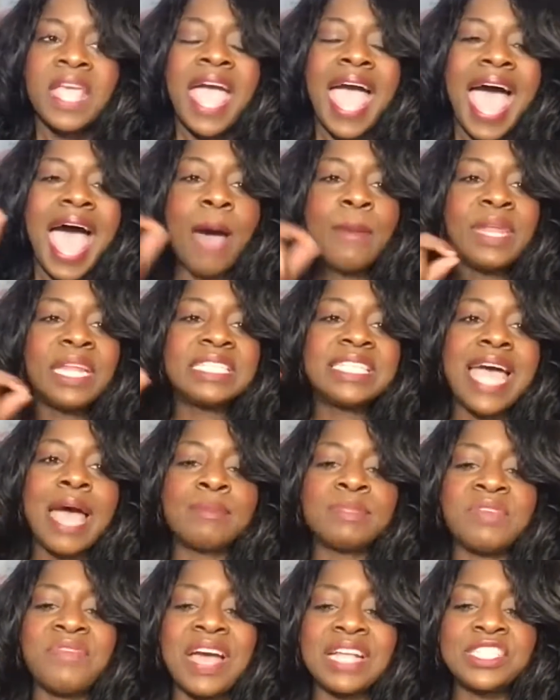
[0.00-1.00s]
How many
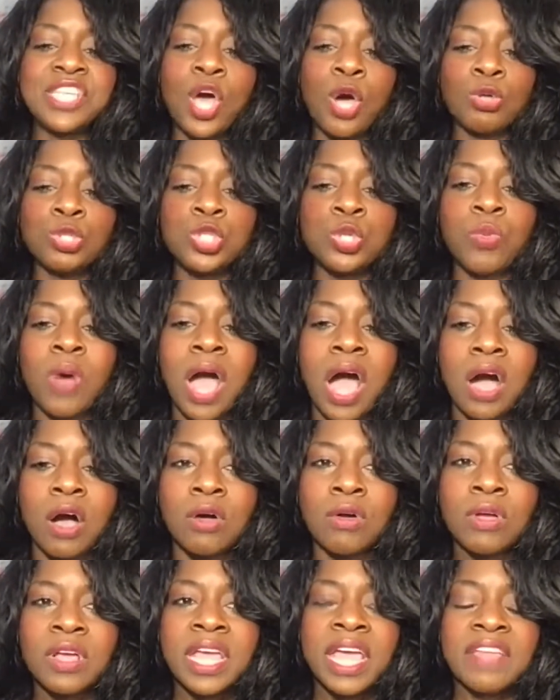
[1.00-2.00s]
times have I told you
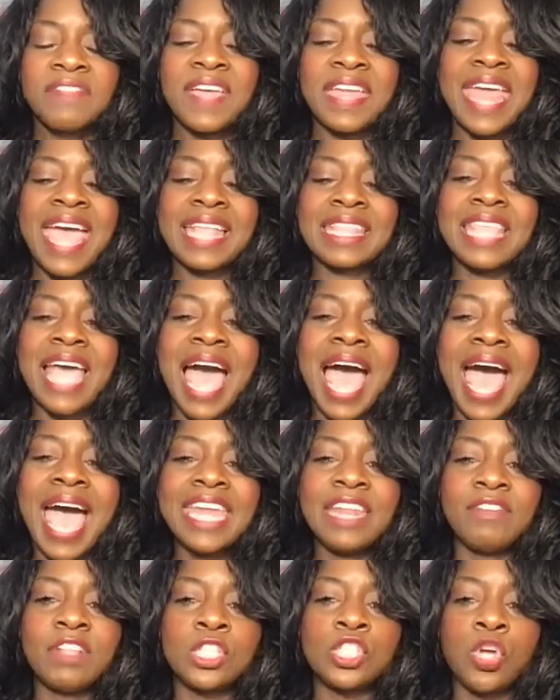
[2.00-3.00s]
all that at the
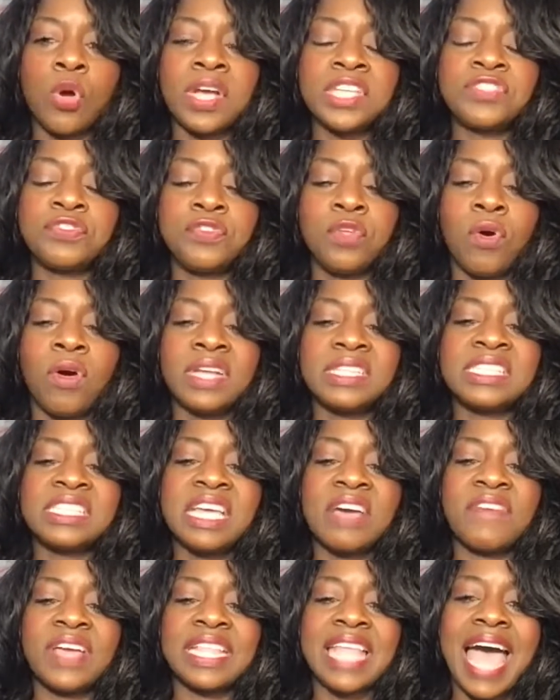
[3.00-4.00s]
height of the George Floyd
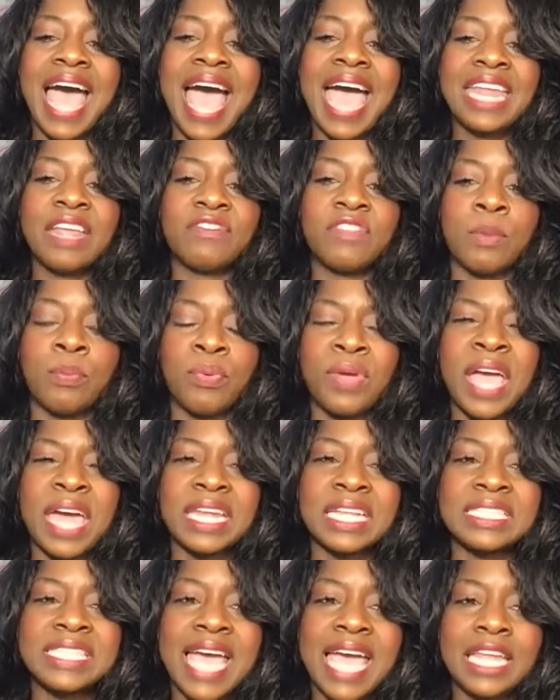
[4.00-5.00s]
stuff, at the height of the
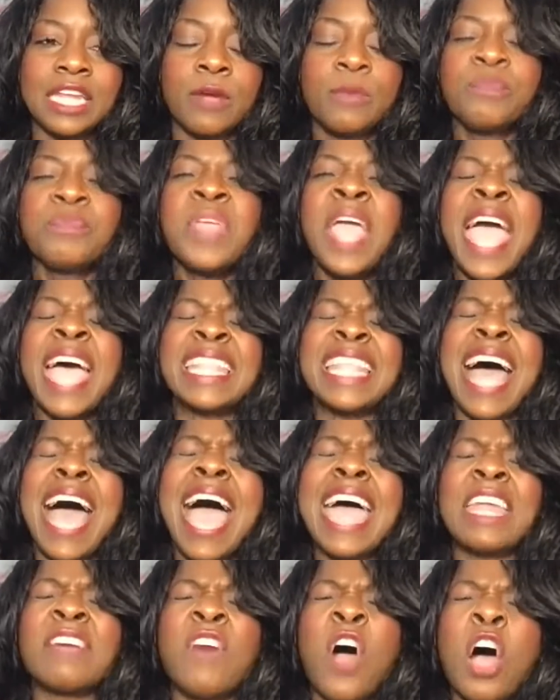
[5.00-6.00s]
Breonna Taylor, at the
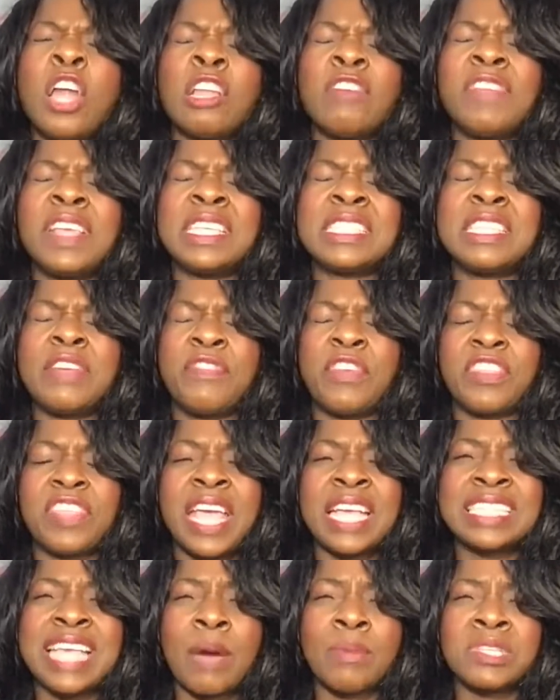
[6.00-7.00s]
height of all of these different
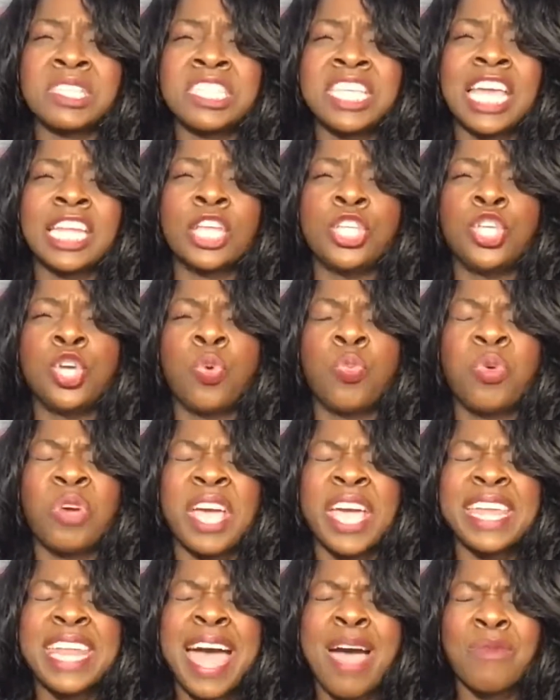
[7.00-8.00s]
things, I was telling you we're
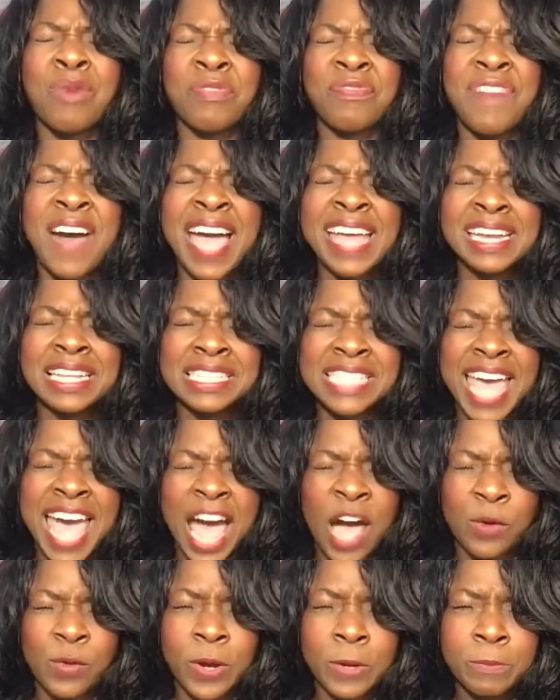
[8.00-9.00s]
in our finest
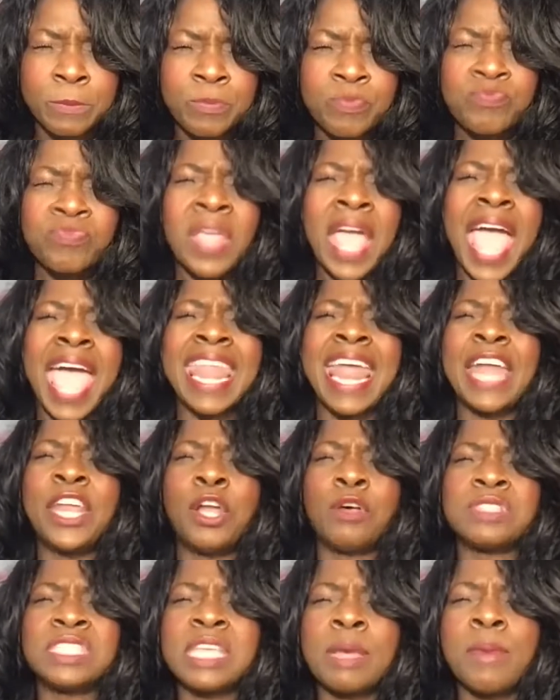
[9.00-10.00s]
hour. And I
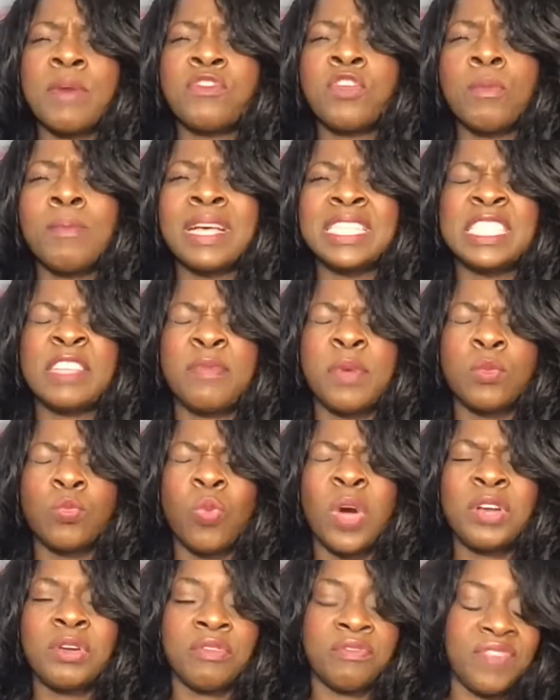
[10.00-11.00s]
know some of you must have been
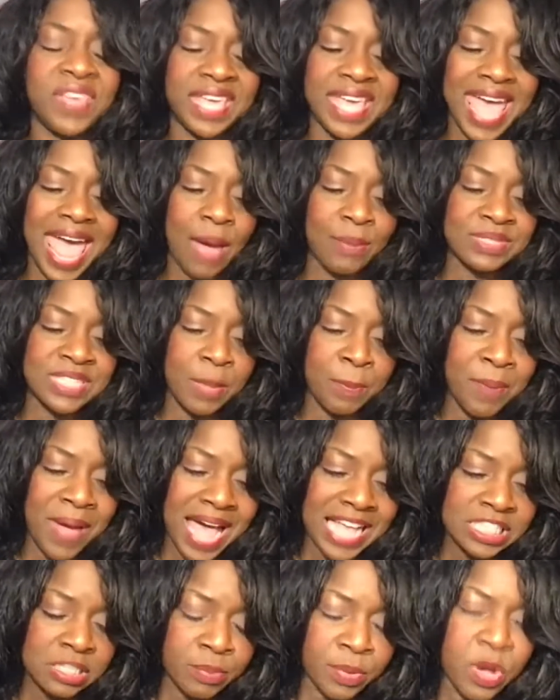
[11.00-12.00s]
wondering, Vicki, how was that
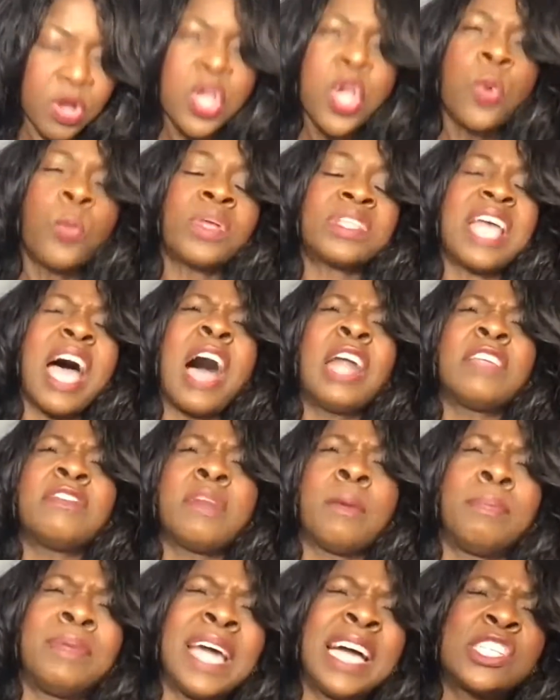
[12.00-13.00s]
possible? With all of
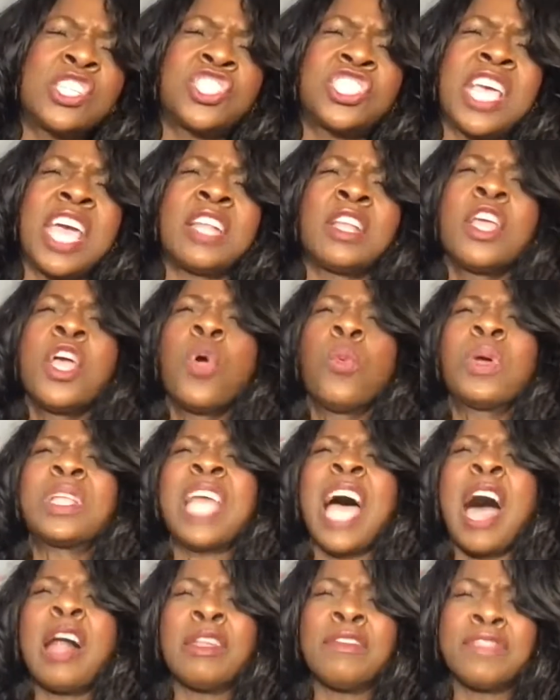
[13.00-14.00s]
the bloodshed, with
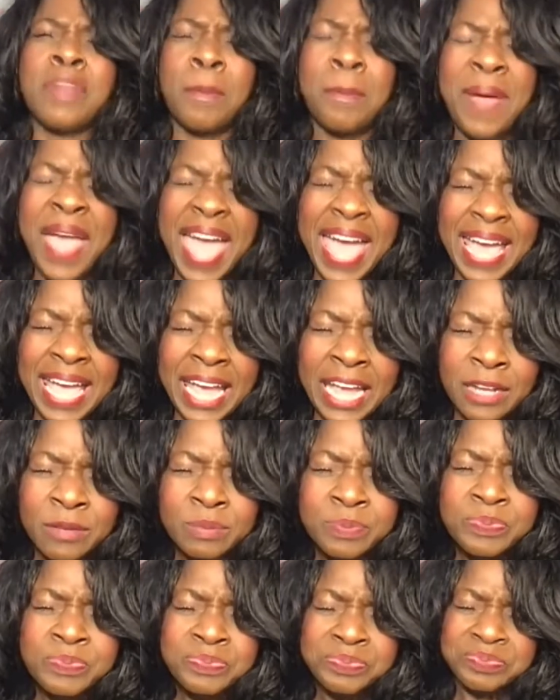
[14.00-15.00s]
all of the
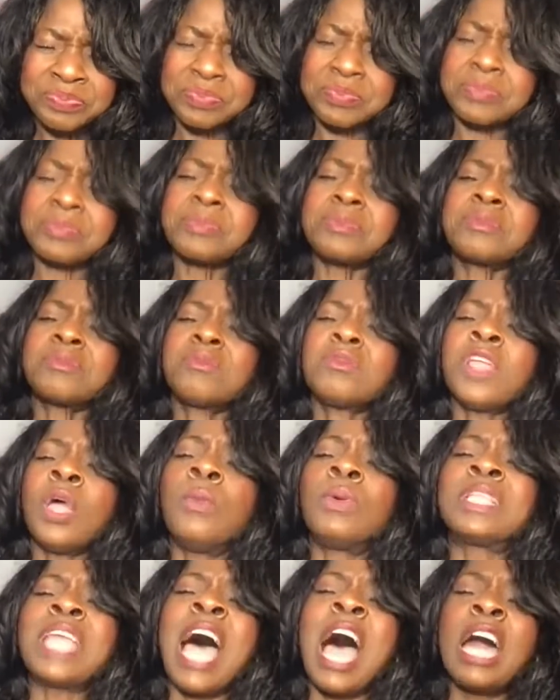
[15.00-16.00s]
pain,
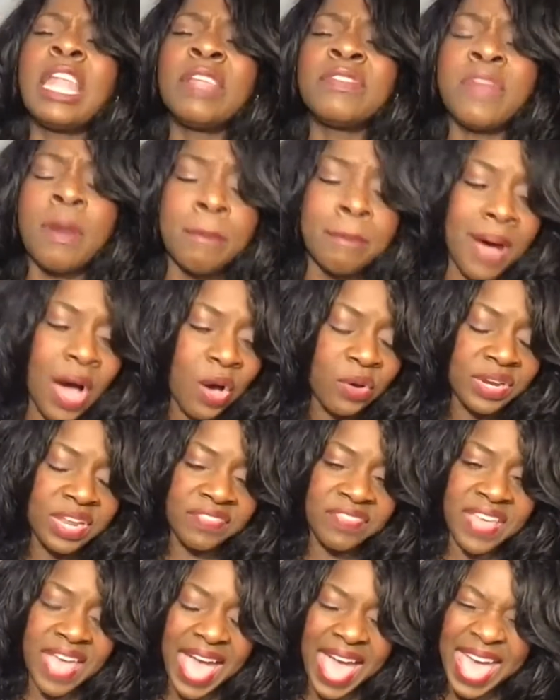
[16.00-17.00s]
with all of the
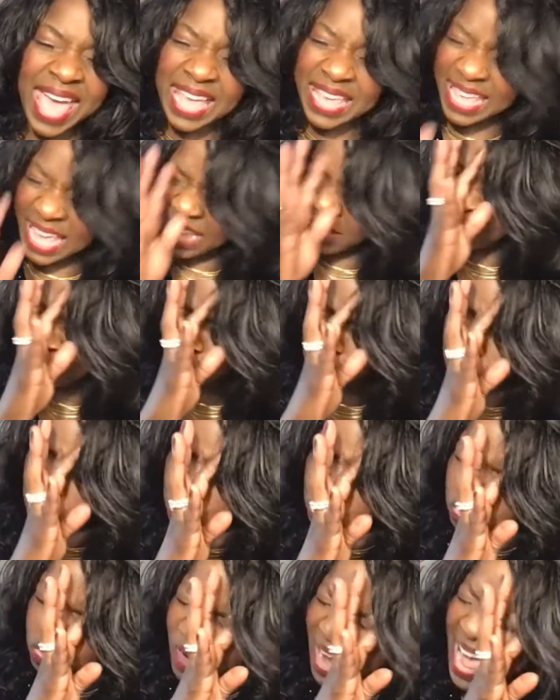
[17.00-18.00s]
moaning, the aching, the
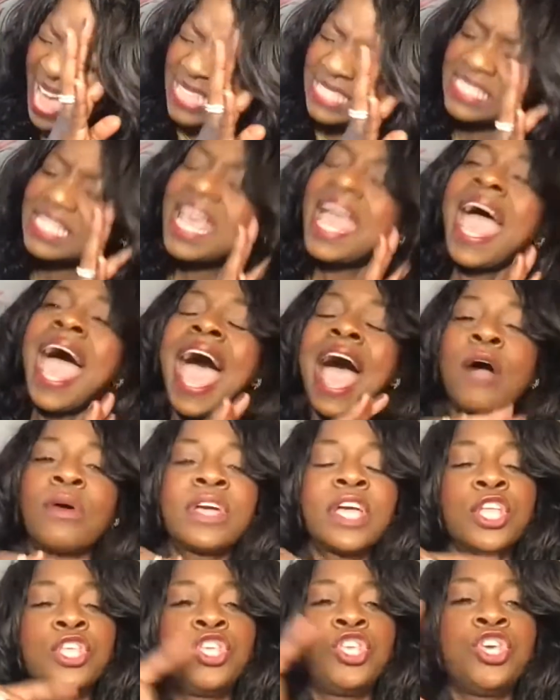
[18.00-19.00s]
stress, how
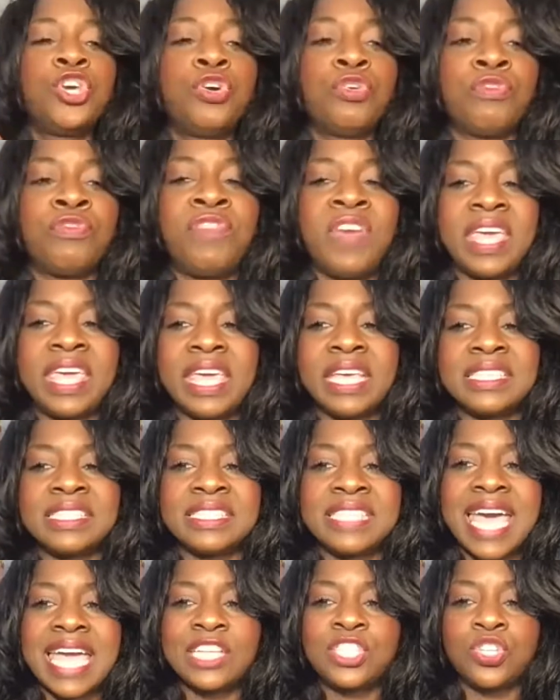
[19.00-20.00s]
can you, Vicki,
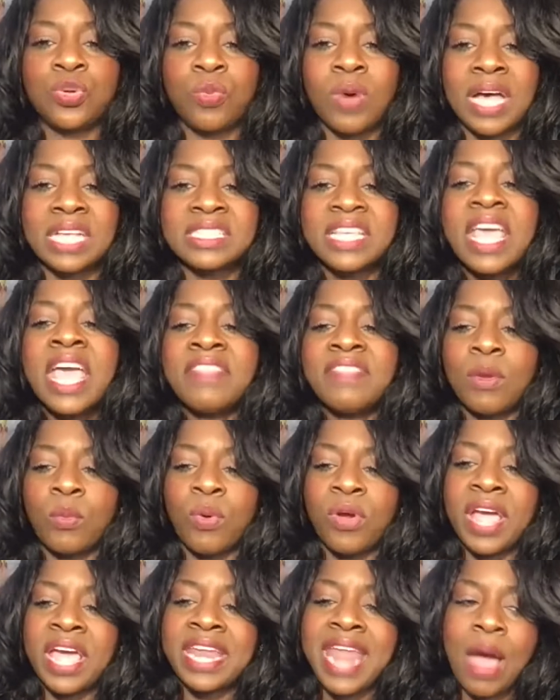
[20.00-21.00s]
say to us that
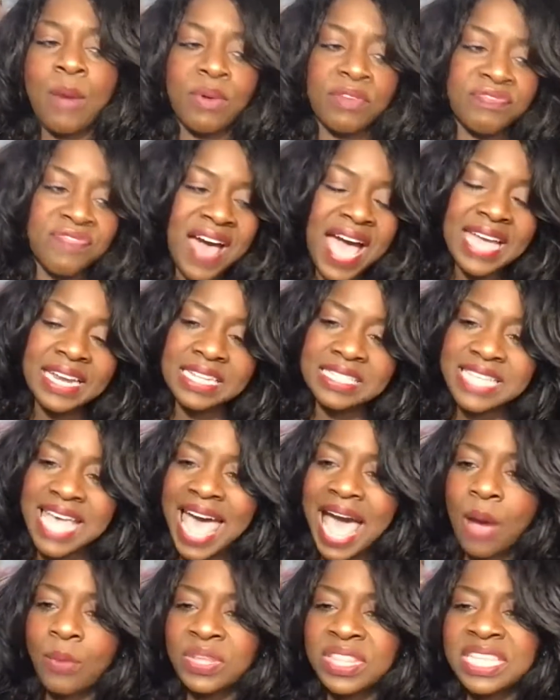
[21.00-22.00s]
we're in our finest
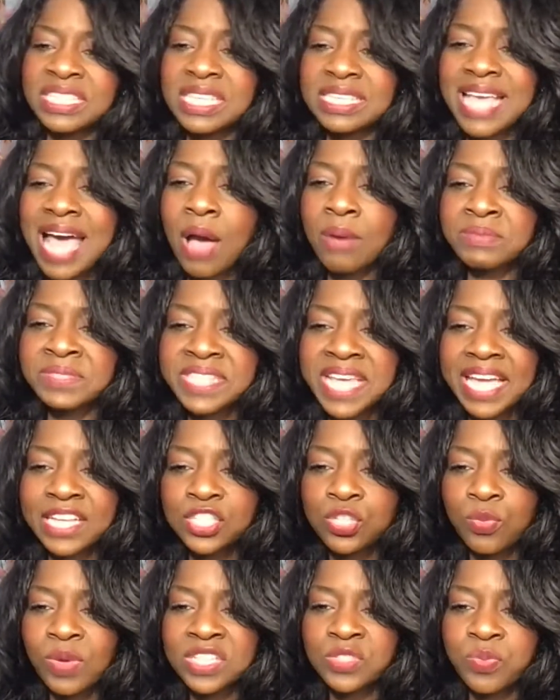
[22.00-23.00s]
hour? This is how I'm saying
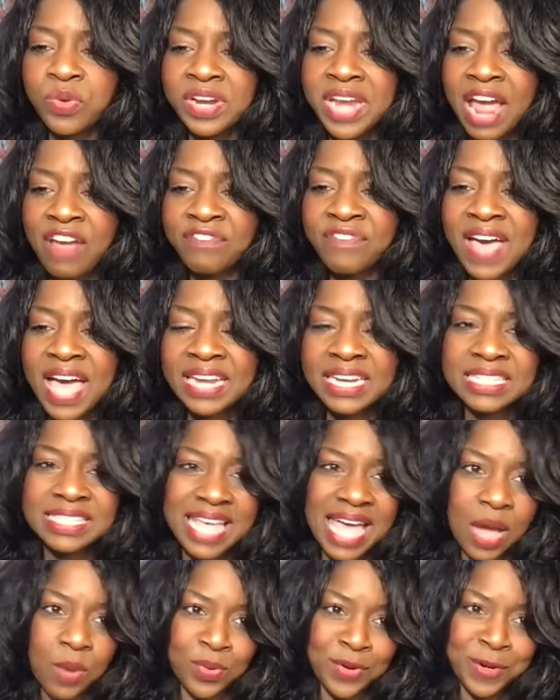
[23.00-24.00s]
to us we're in our finest
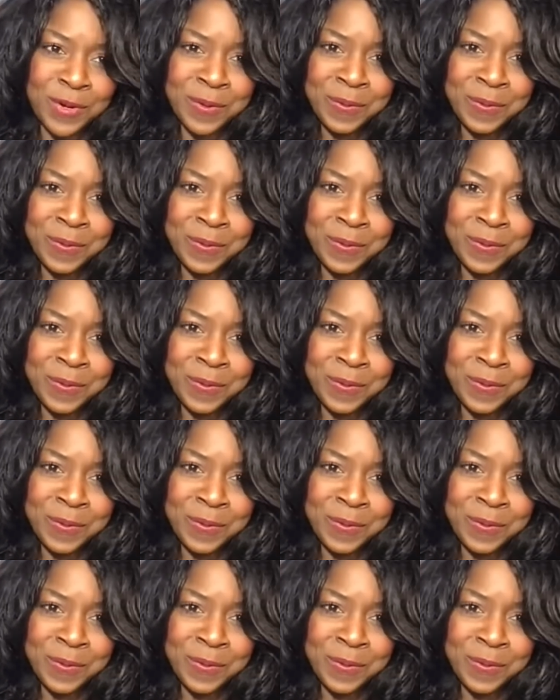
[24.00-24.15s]
hour.